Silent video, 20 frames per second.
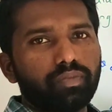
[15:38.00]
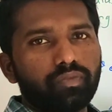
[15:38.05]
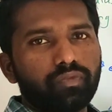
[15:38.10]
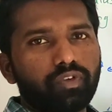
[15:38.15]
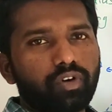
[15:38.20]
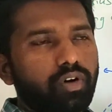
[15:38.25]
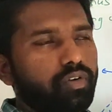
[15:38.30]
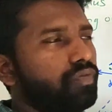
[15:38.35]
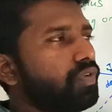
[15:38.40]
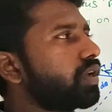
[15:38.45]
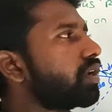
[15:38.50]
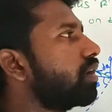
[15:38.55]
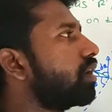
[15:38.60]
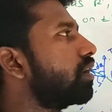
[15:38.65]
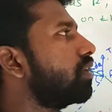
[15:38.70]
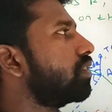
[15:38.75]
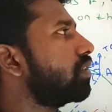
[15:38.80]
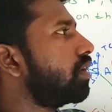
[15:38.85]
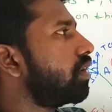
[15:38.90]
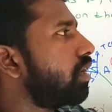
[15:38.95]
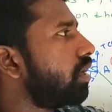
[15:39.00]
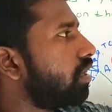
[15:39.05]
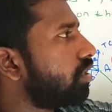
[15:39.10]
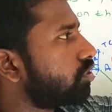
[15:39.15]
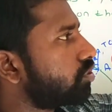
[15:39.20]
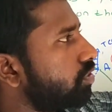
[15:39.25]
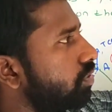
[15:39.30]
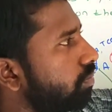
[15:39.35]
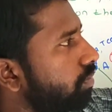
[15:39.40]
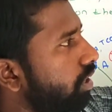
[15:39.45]
forefinger in the
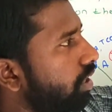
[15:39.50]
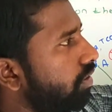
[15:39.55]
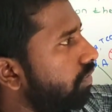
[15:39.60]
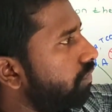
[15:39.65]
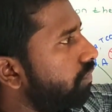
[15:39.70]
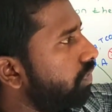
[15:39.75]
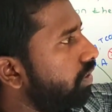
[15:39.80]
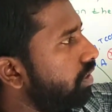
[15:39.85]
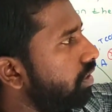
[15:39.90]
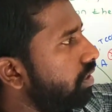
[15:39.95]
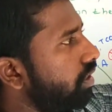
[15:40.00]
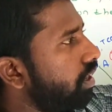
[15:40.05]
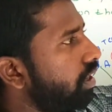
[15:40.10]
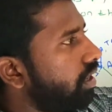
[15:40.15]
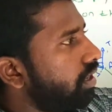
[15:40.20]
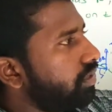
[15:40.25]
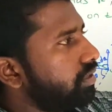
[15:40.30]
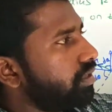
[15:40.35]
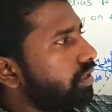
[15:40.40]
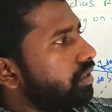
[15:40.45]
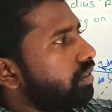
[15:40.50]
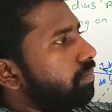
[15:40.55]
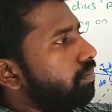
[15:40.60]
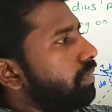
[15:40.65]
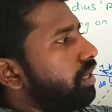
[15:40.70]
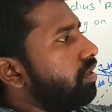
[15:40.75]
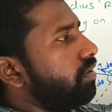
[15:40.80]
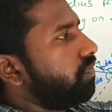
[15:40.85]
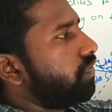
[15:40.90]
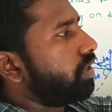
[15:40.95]
direction of man field and the
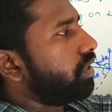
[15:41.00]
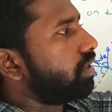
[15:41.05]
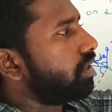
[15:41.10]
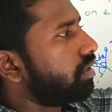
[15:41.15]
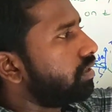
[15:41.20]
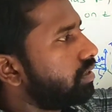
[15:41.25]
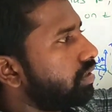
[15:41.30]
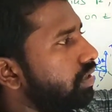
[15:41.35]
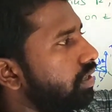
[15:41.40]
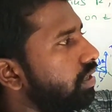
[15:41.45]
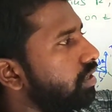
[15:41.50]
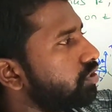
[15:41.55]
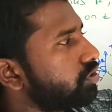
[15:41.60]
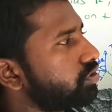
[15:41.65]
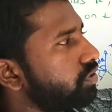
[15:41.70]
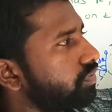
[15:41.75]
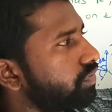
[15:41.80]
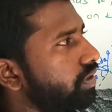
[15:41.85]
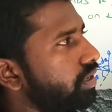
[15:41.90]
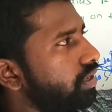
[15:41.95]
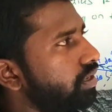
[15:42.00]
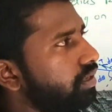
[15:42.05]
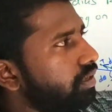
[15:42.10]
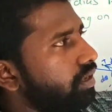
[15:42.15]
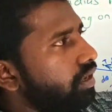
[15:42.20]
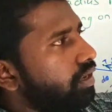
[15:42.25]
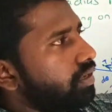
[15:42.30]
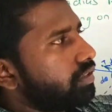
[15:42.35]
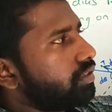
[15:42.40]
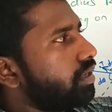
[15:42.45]
middle finger in the direction of
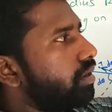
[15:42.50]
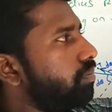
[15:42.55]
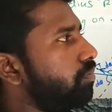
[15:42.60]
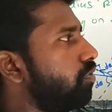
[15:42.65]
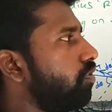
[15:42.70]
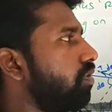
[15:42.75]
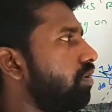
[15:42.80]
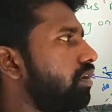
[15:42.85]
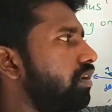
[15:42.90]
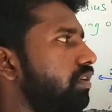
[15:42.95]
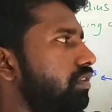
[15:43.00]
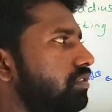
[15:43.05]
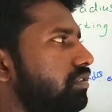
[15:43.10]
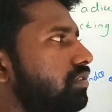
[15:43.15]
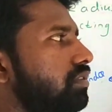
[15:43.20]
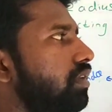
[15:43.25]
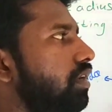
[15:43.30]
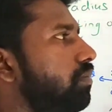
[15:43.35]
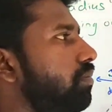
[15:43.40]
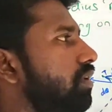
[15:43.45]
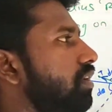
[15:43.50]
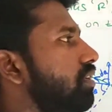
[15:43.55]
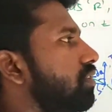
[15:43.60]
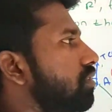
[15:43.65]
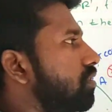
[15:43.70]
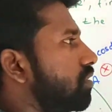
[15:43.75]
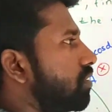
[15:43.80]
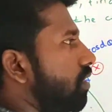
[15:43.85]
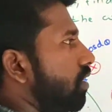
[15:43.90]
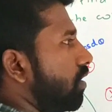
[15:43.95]
current and thumb will release. That
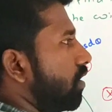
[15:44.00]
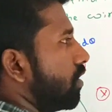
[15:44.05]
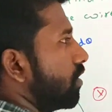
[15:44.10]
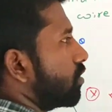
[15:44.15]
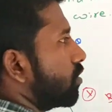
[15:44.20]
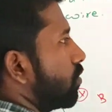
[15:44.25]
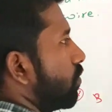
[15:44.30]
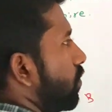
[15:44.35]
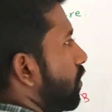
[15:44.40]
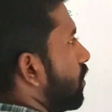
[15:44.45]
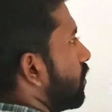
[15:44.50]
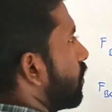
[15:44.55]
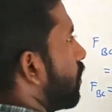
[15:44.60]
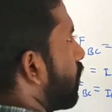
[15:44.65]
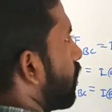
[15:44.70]
means it is to be the